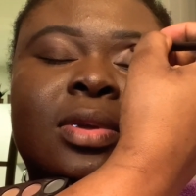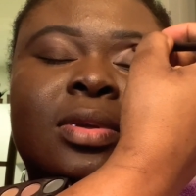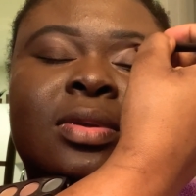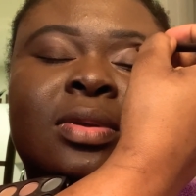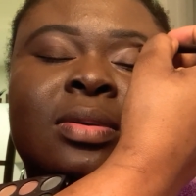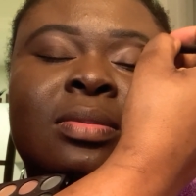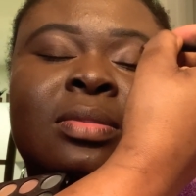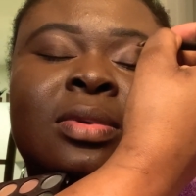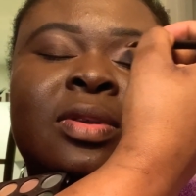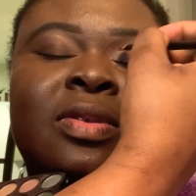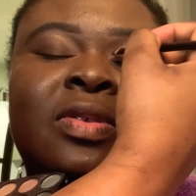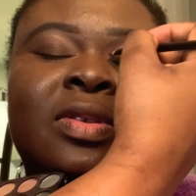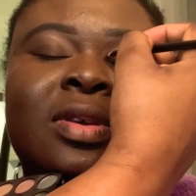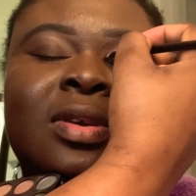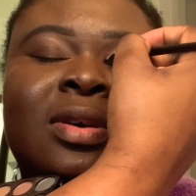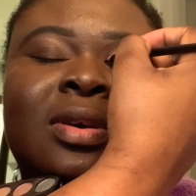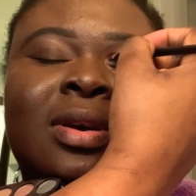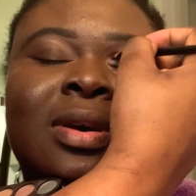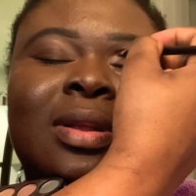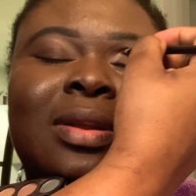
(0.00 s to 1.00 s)
So I
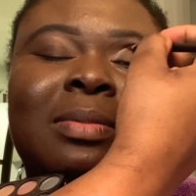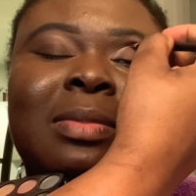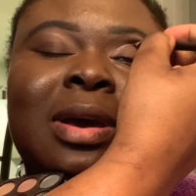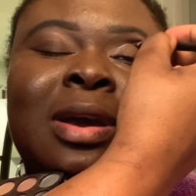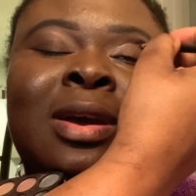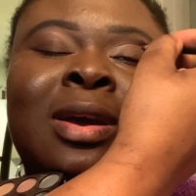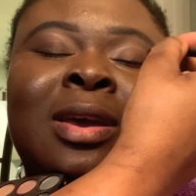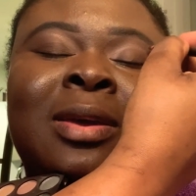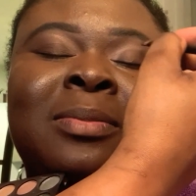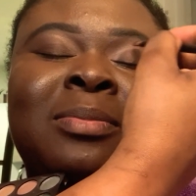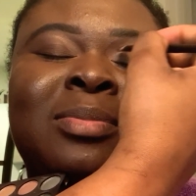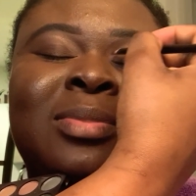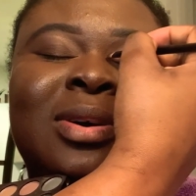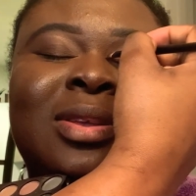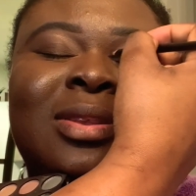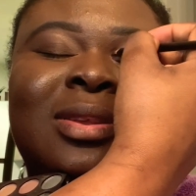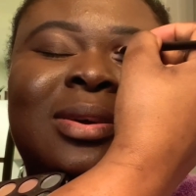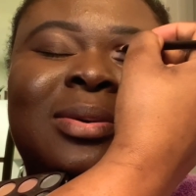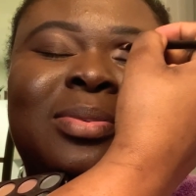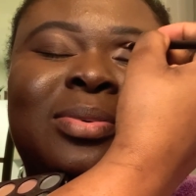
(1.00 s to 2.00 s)
call back every
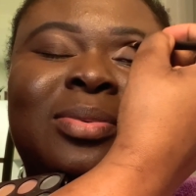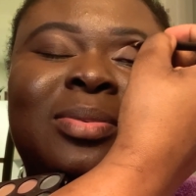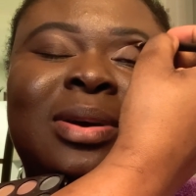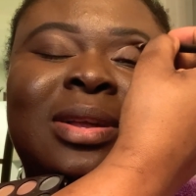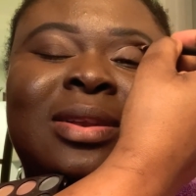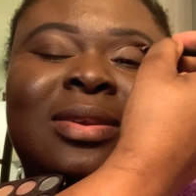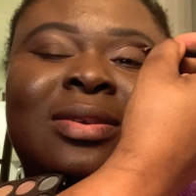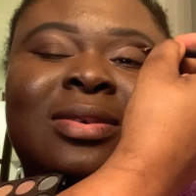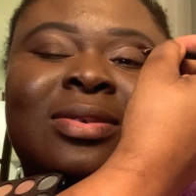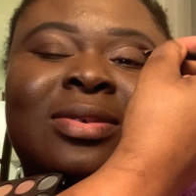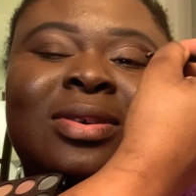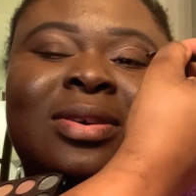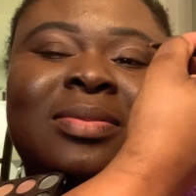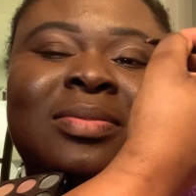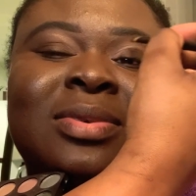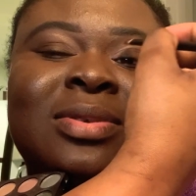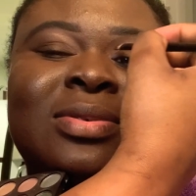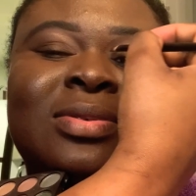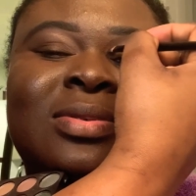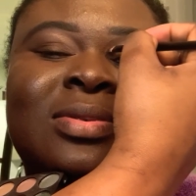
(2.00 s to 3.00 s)
Monday pour mal dans
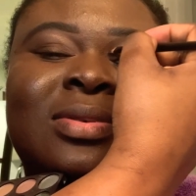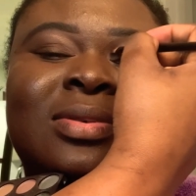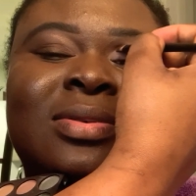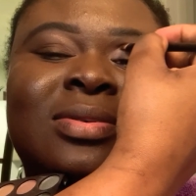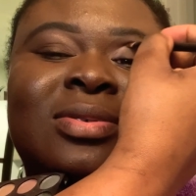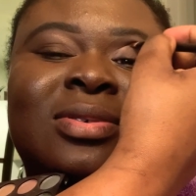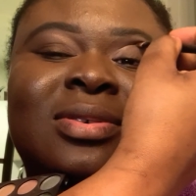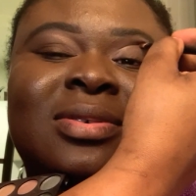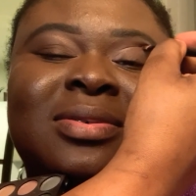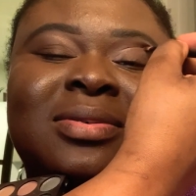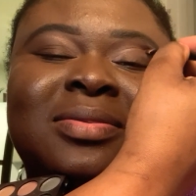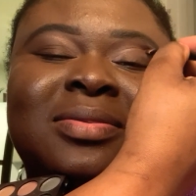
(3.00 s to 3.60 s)
émission.